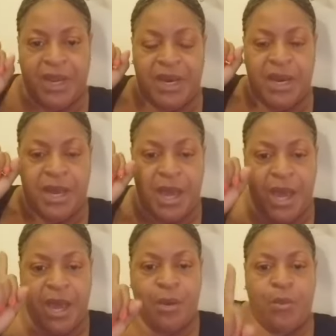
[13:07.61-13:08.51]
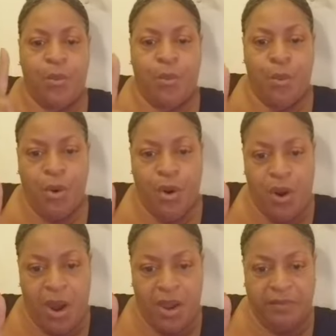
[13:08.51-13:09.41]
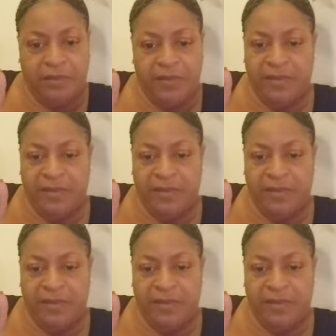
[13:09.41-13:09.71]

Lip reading: not one